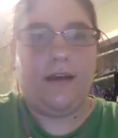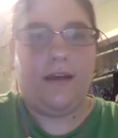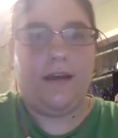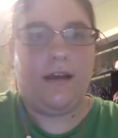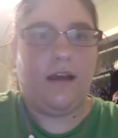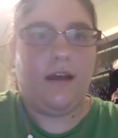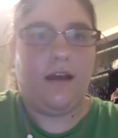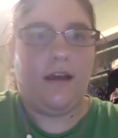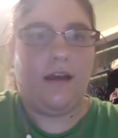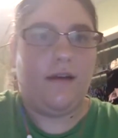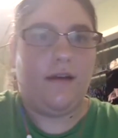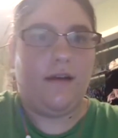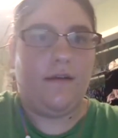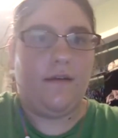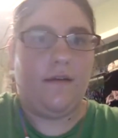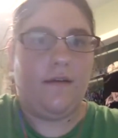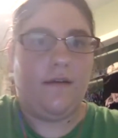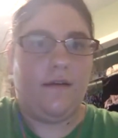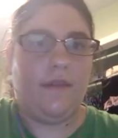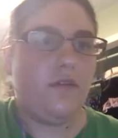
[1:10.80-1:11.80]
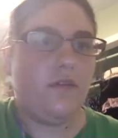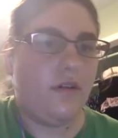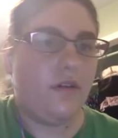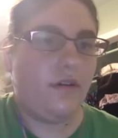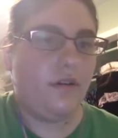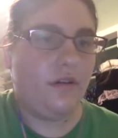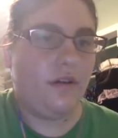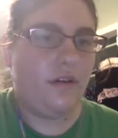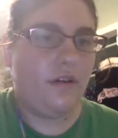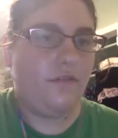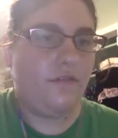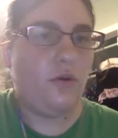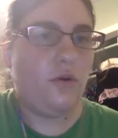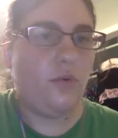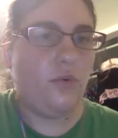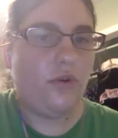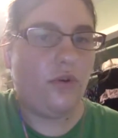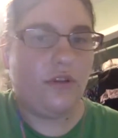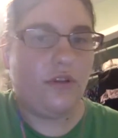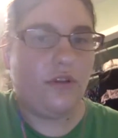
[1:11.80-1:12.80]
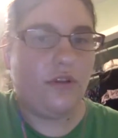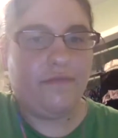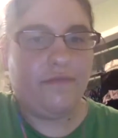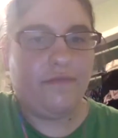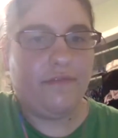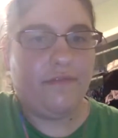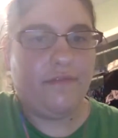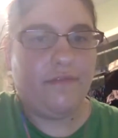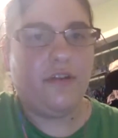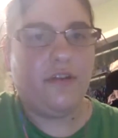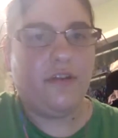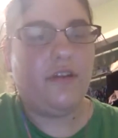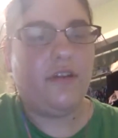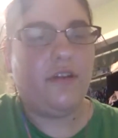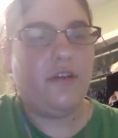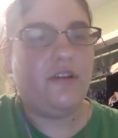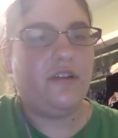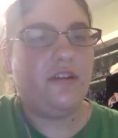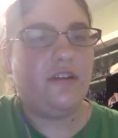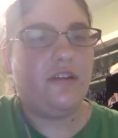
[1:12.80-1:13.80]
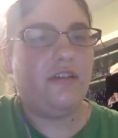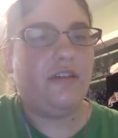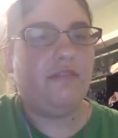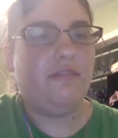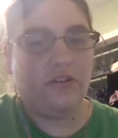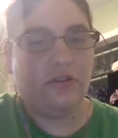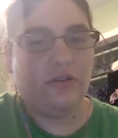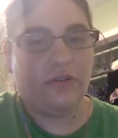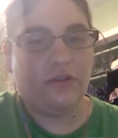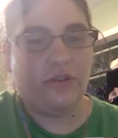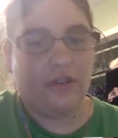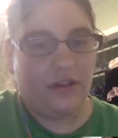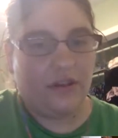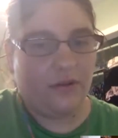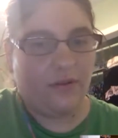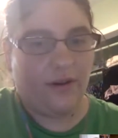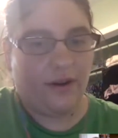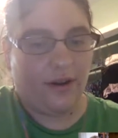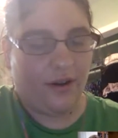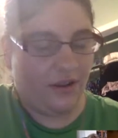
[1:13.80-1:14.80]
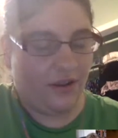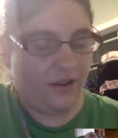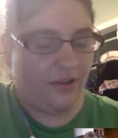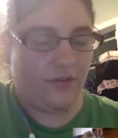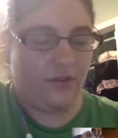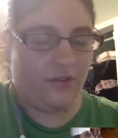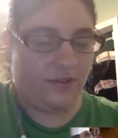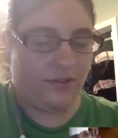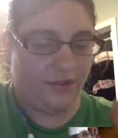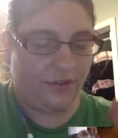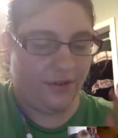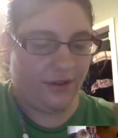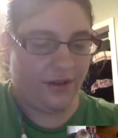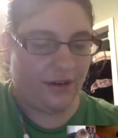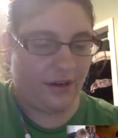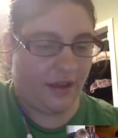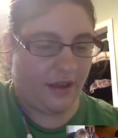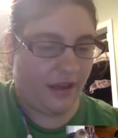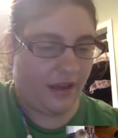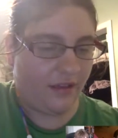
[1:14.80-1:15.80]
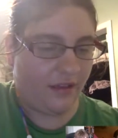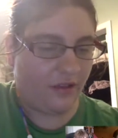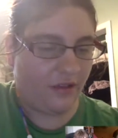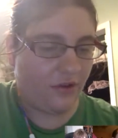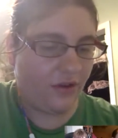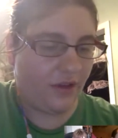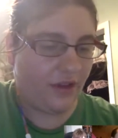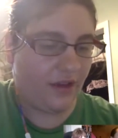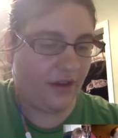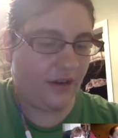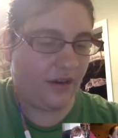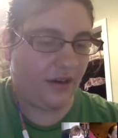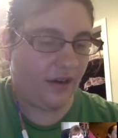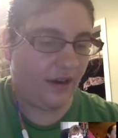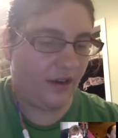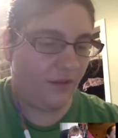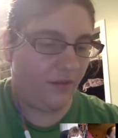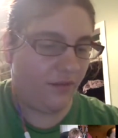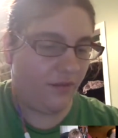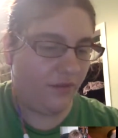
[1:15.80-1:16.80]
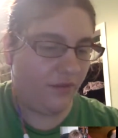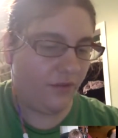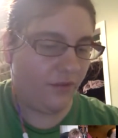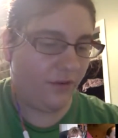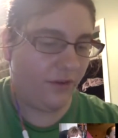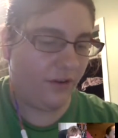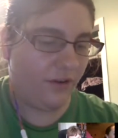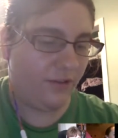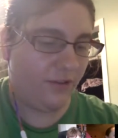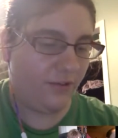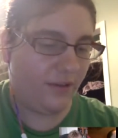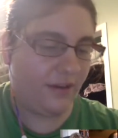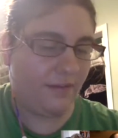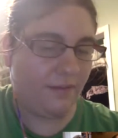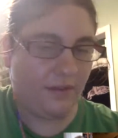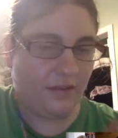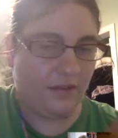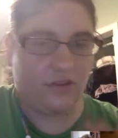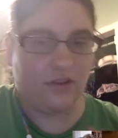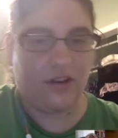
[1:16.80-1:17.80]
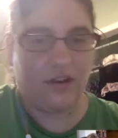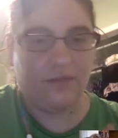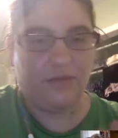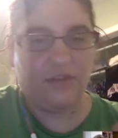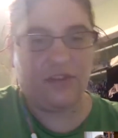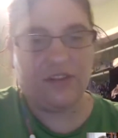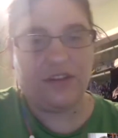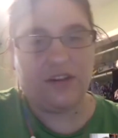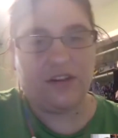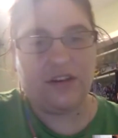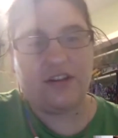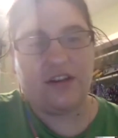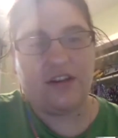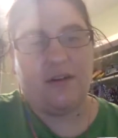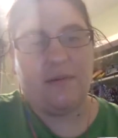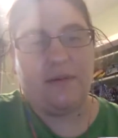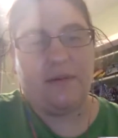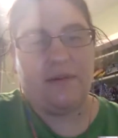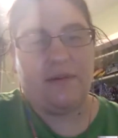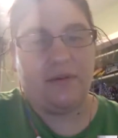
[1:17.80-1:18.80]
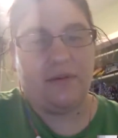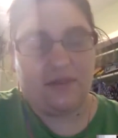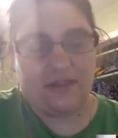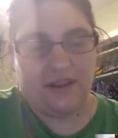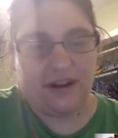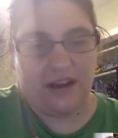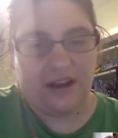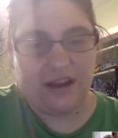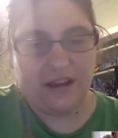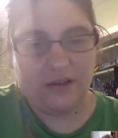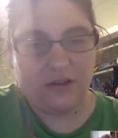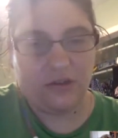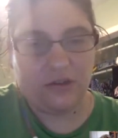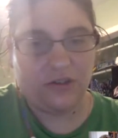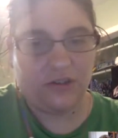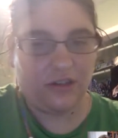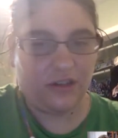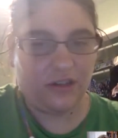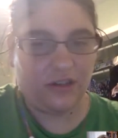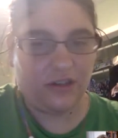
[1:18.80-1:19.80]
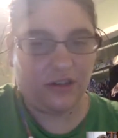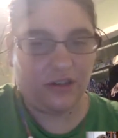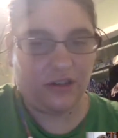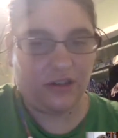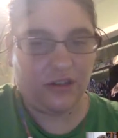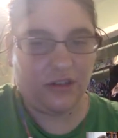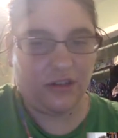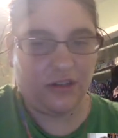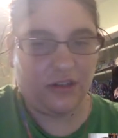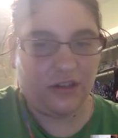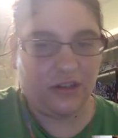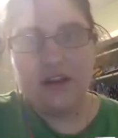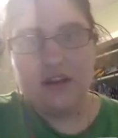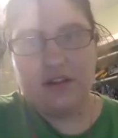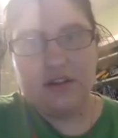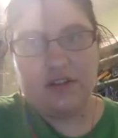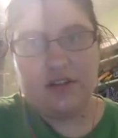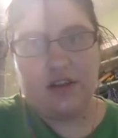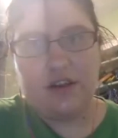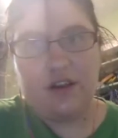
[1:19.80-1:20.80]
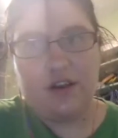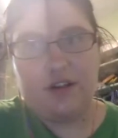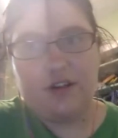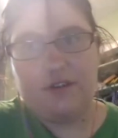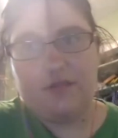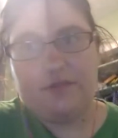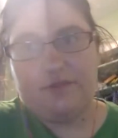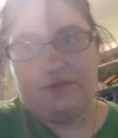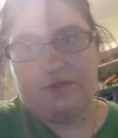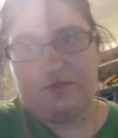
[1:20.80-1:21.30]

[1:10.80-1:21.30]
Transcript: then you could, if there's another safety tool that you want to use, you can feel free to speak up. I'm just going to talk about the ones that I usually use. So,